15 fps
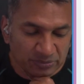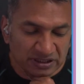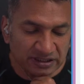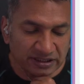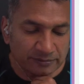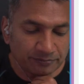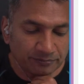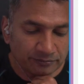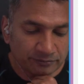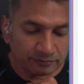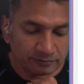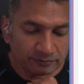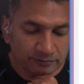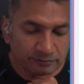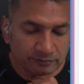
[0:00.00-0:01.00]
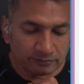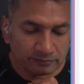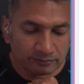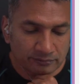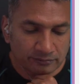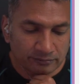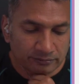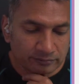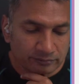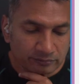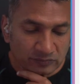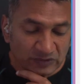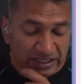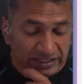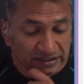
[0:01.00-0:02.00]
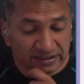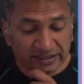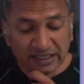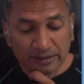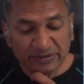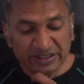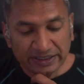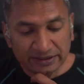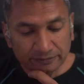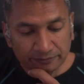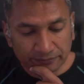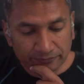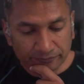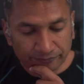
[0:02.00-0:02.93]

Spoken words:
claim. In the MEN,